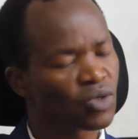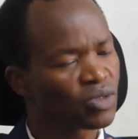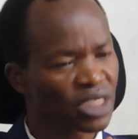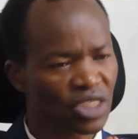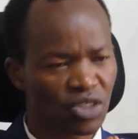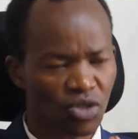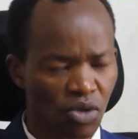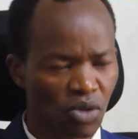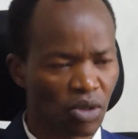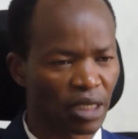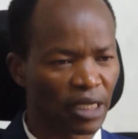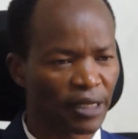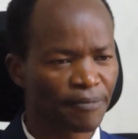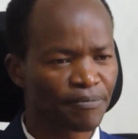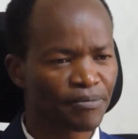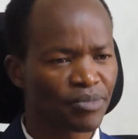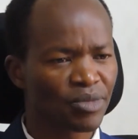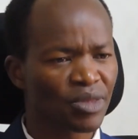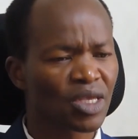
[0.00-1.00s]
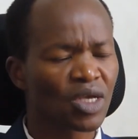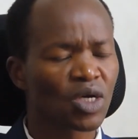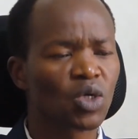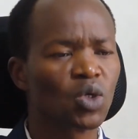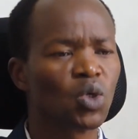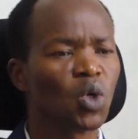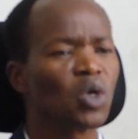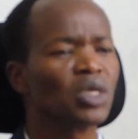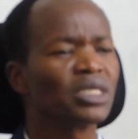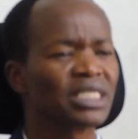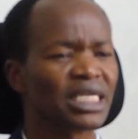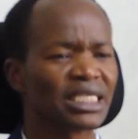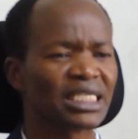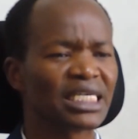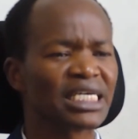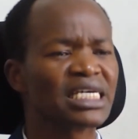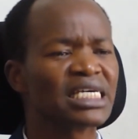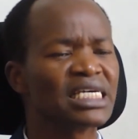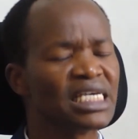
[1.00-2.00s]
Not at all. Goal
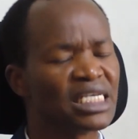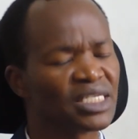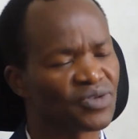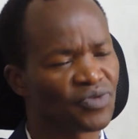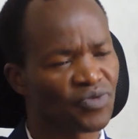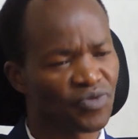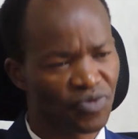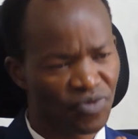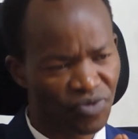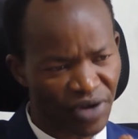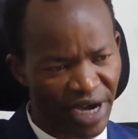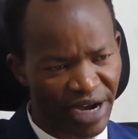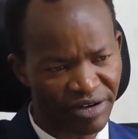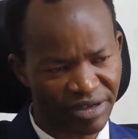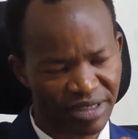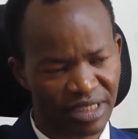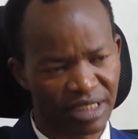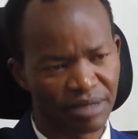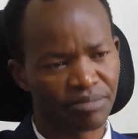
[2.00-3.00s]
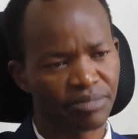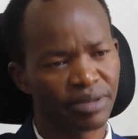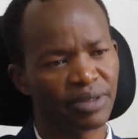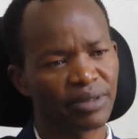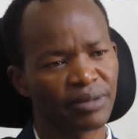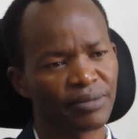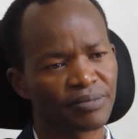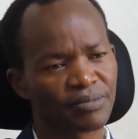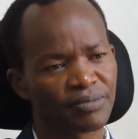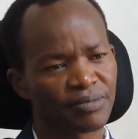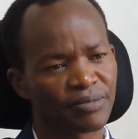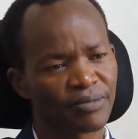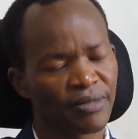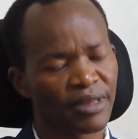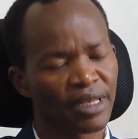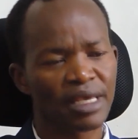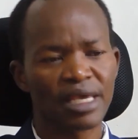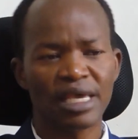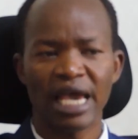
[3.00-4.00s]
setting is very simple.
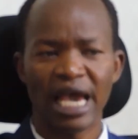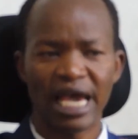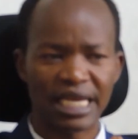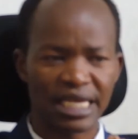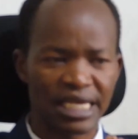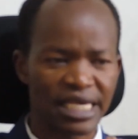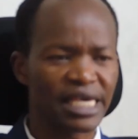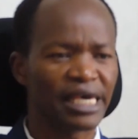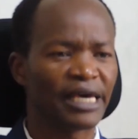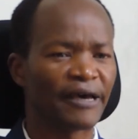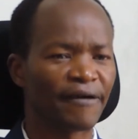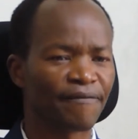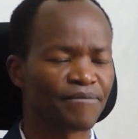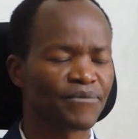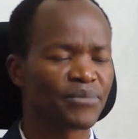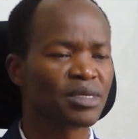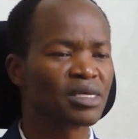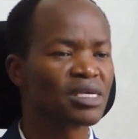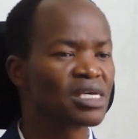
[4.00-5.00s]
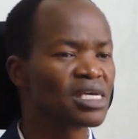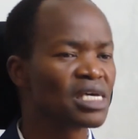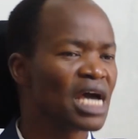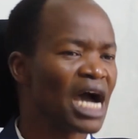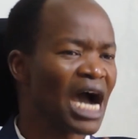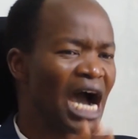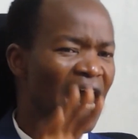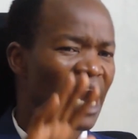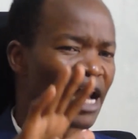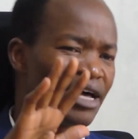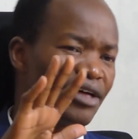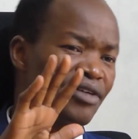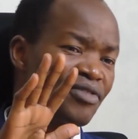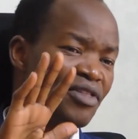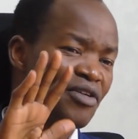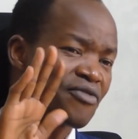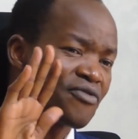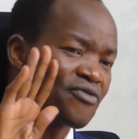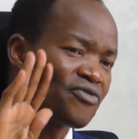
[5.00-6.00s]
And here
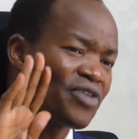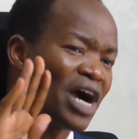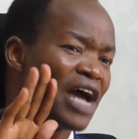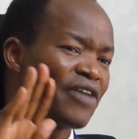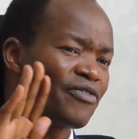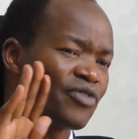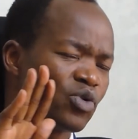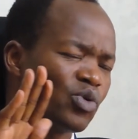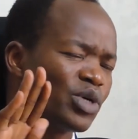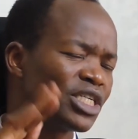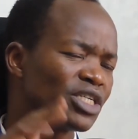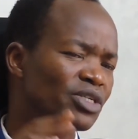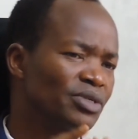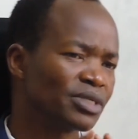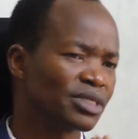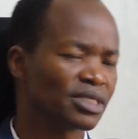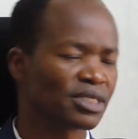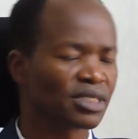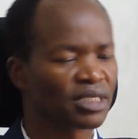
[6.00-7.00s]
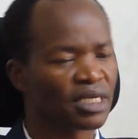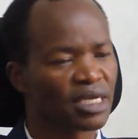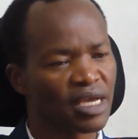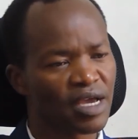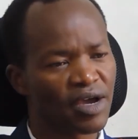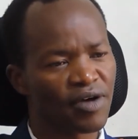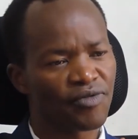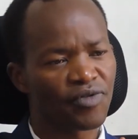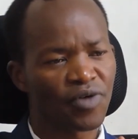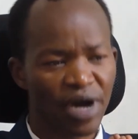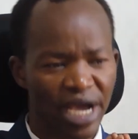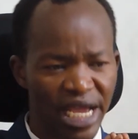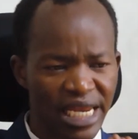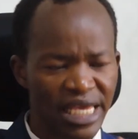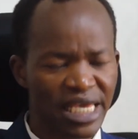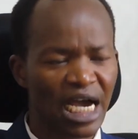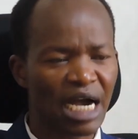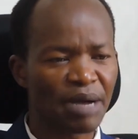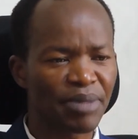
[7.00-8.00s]
are the 5 questions for
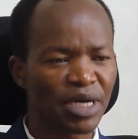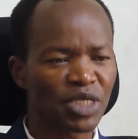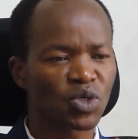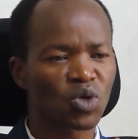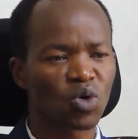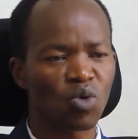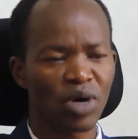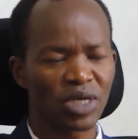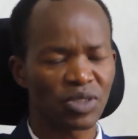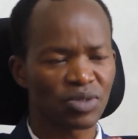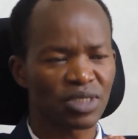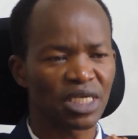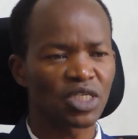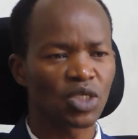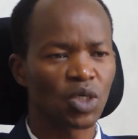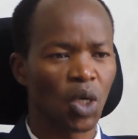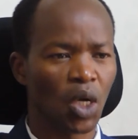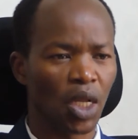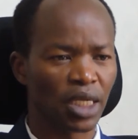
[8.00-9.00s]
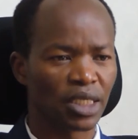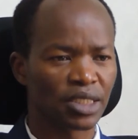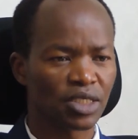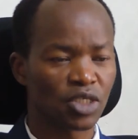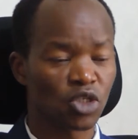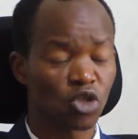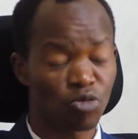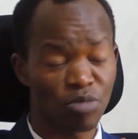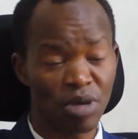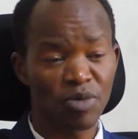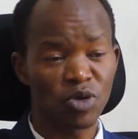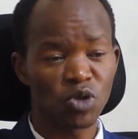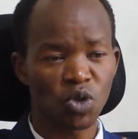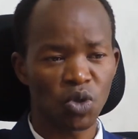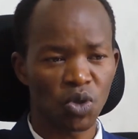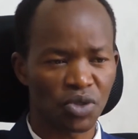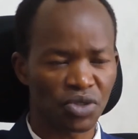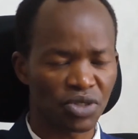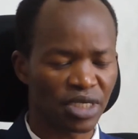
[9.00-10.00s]
any young person who wants to set goal to be
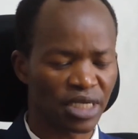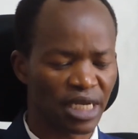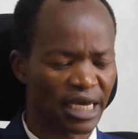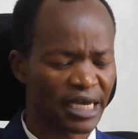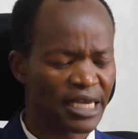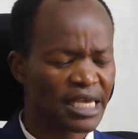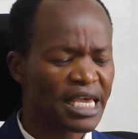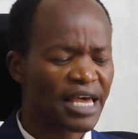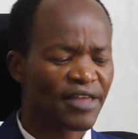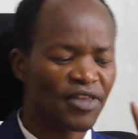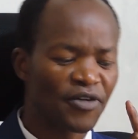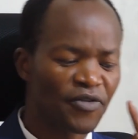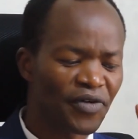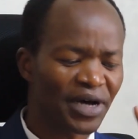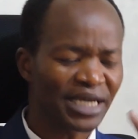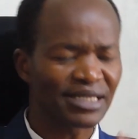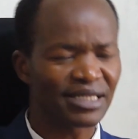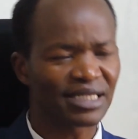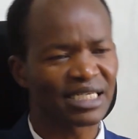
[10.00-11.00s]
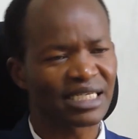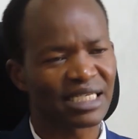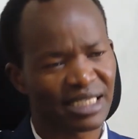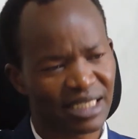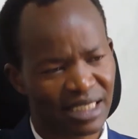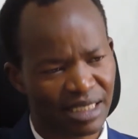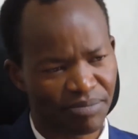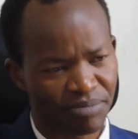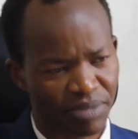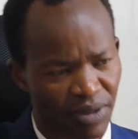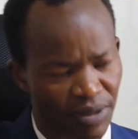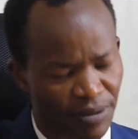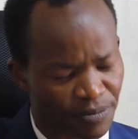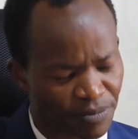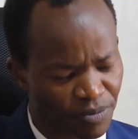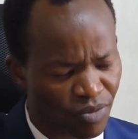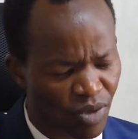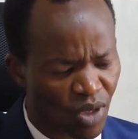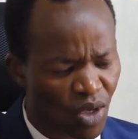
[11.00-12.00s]
able to consider. The first thing is simple.